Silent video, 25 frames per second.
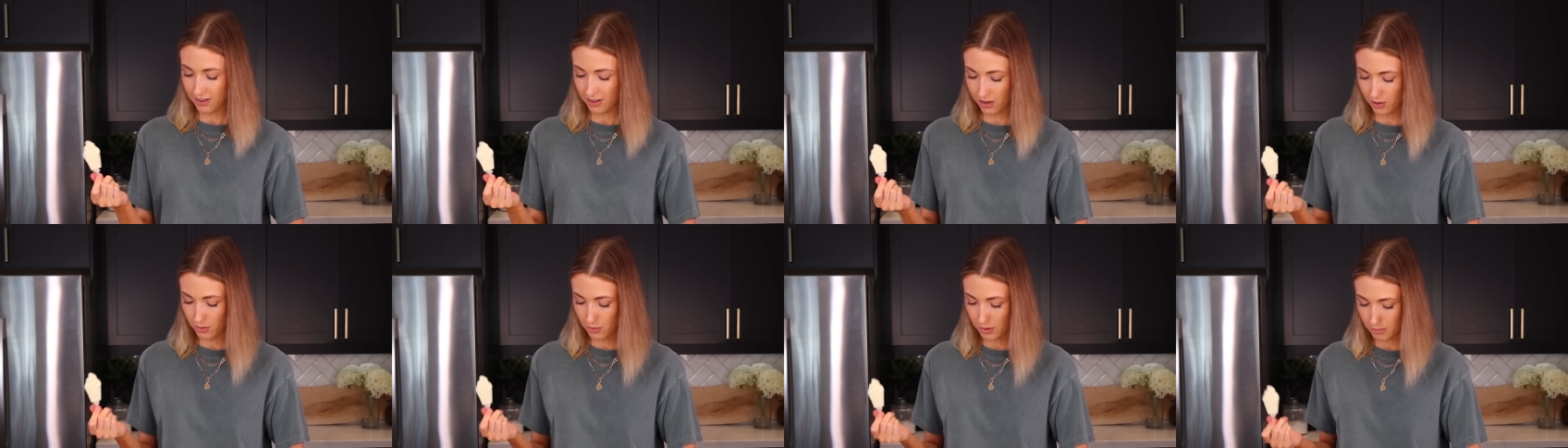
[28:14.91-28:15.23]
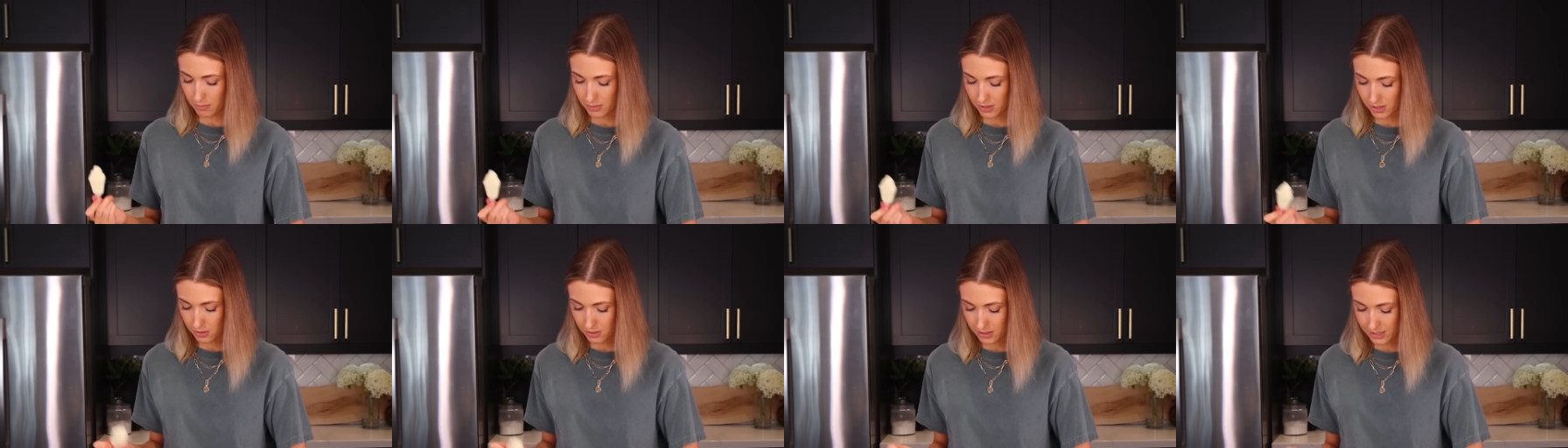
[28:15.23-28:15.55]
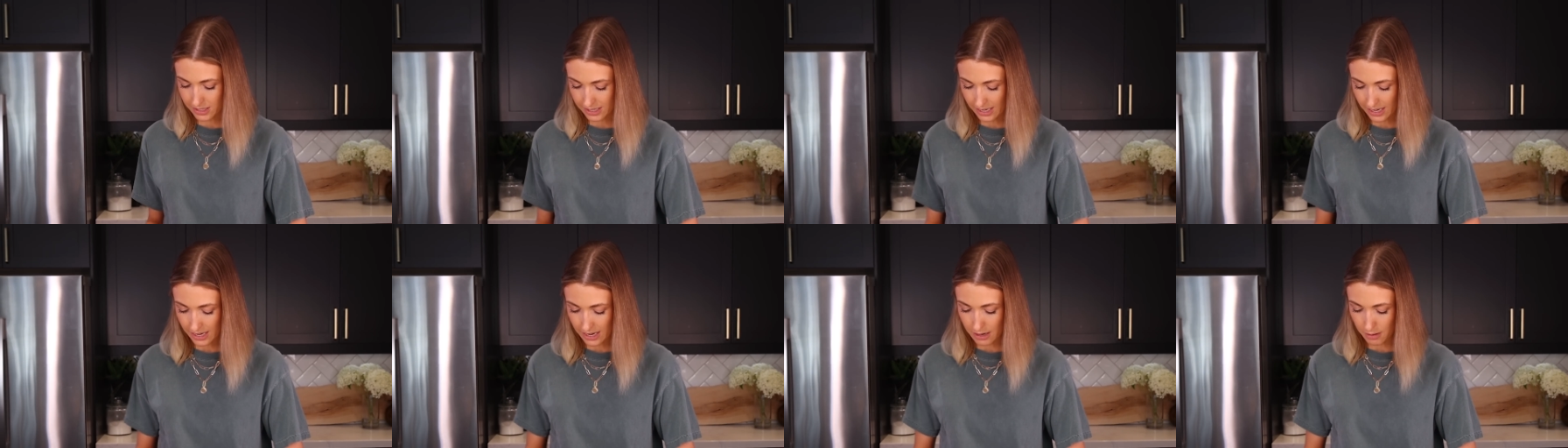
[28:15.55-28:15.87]
Oh, I'm so
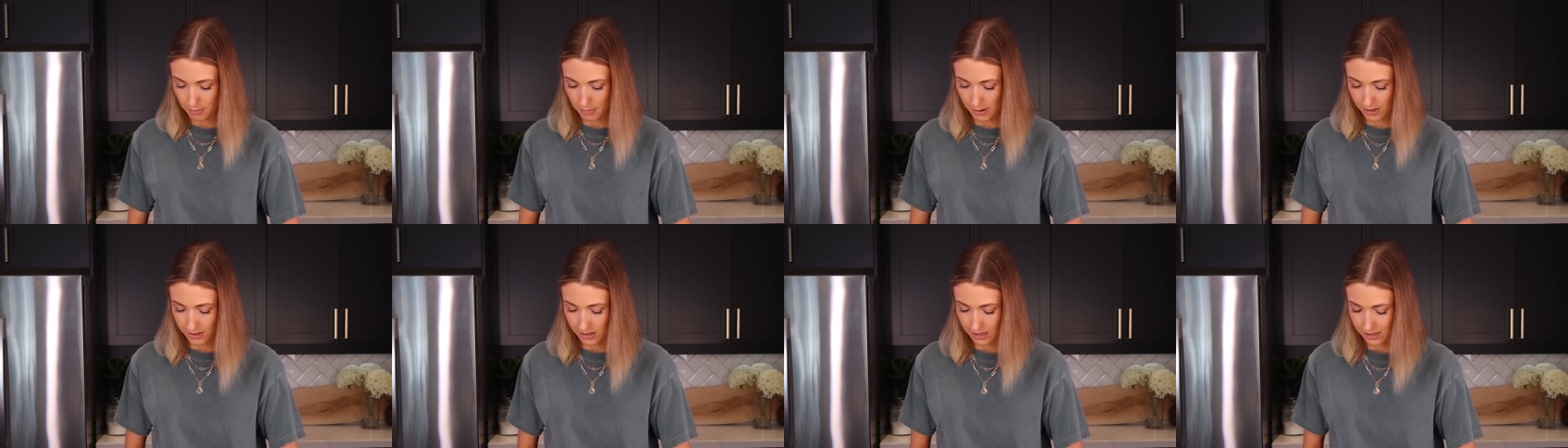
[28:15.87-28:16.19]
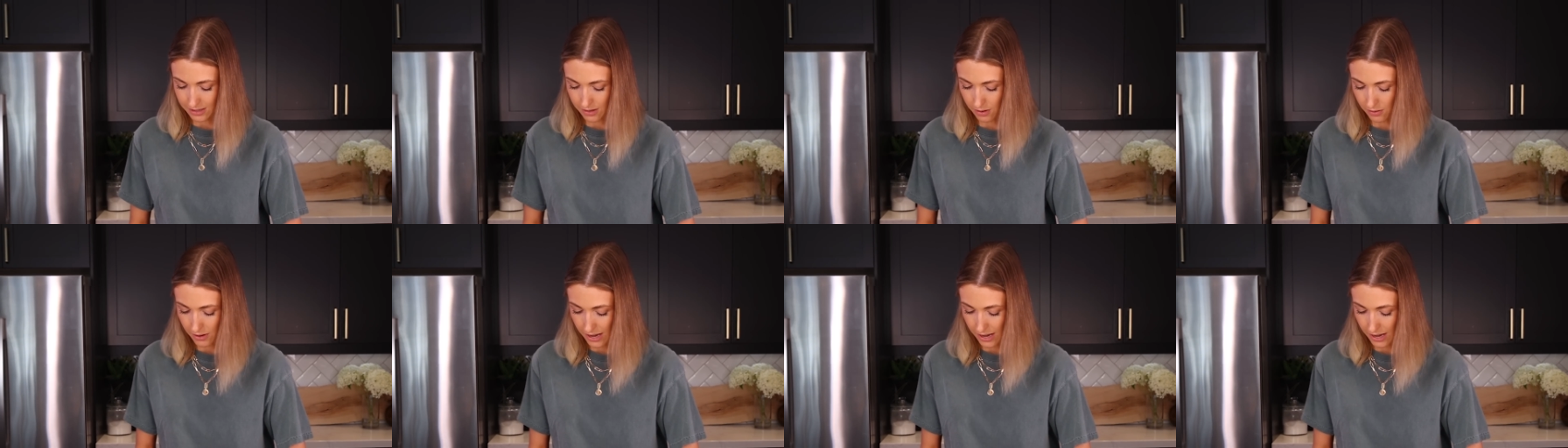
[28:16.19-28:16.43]
excited about this.